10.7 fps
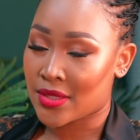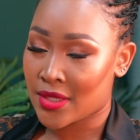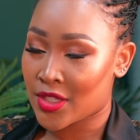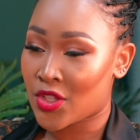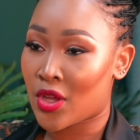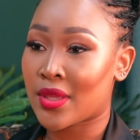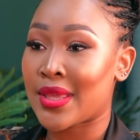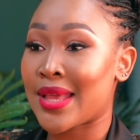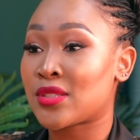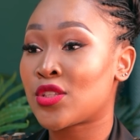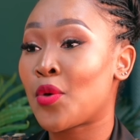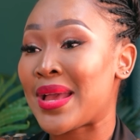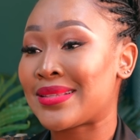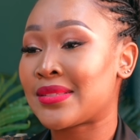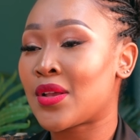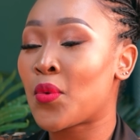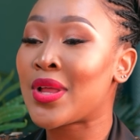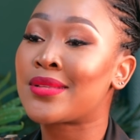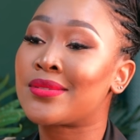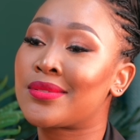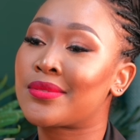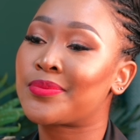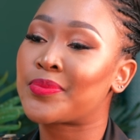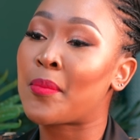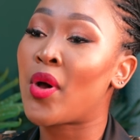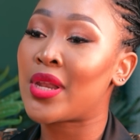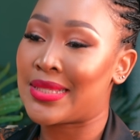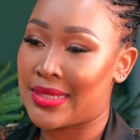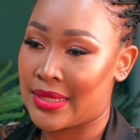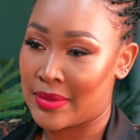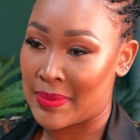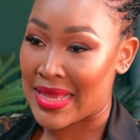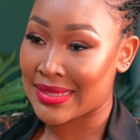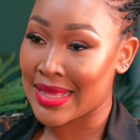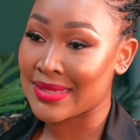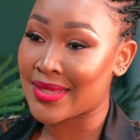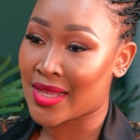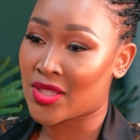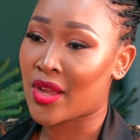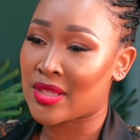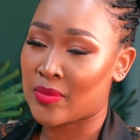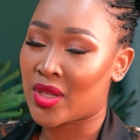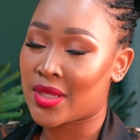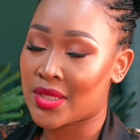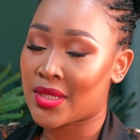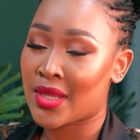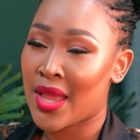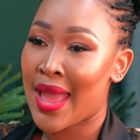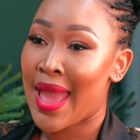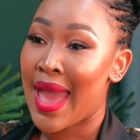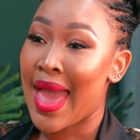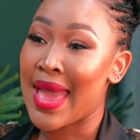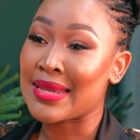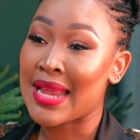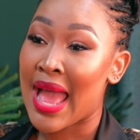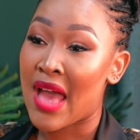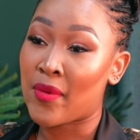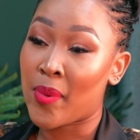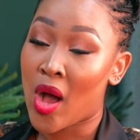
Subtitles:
TikTok, yes. So it's monitored. My son's TikTok is monitored. And I have a